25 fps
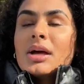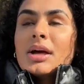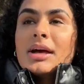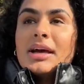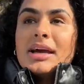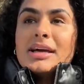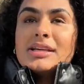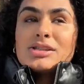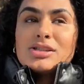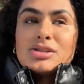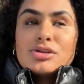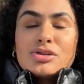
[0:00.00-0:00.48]

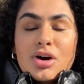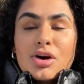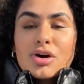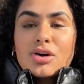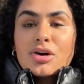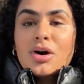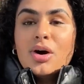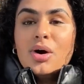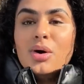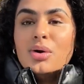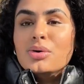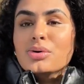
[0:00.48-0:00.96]
It's not
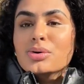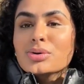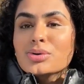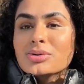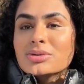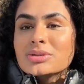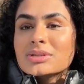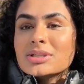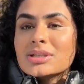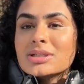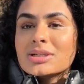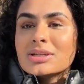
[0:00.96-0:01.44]

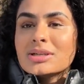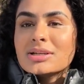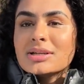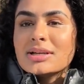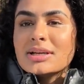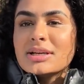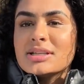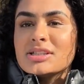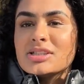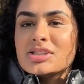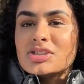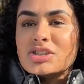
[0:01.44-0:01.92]
cold,
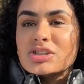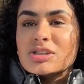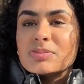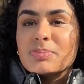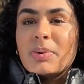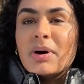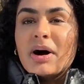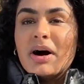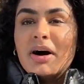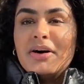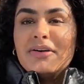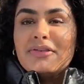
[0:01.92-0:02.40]
it's just
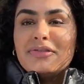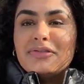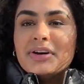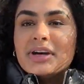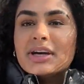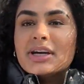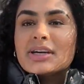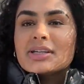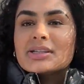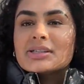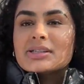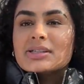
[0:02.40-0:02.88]

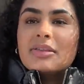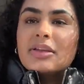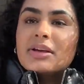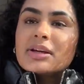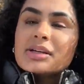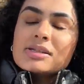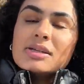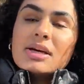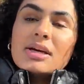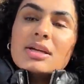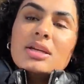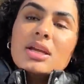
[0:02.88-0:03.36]
perfect. I think
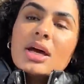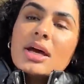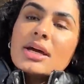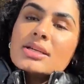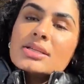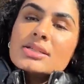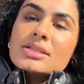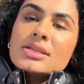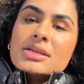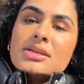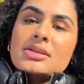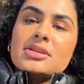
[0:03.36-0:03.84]
it's like
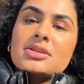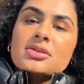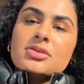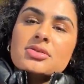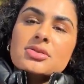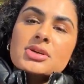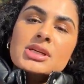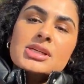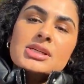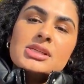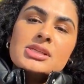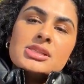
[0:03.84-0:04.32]
19
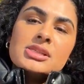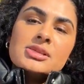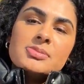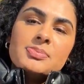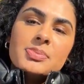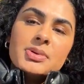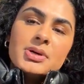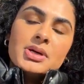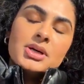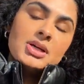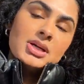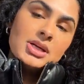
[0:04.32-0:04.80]
degrees,
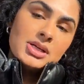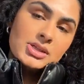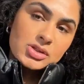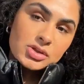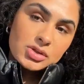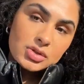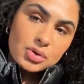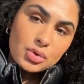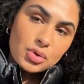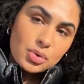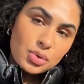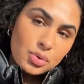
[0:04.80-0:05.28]
but
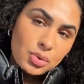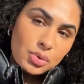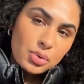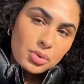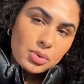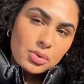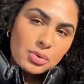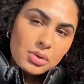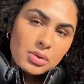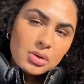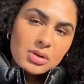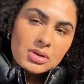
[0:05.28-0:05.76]
it's
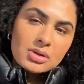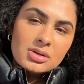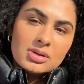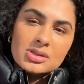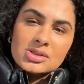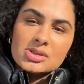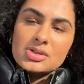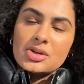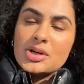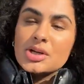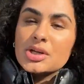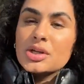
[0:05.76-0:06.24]
cool.
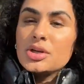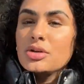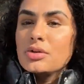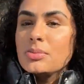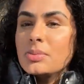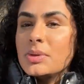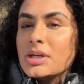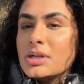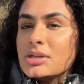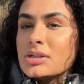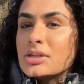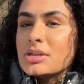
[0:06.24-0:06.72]
It's not
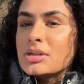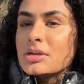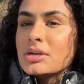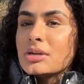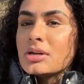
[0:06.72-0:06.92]
humid.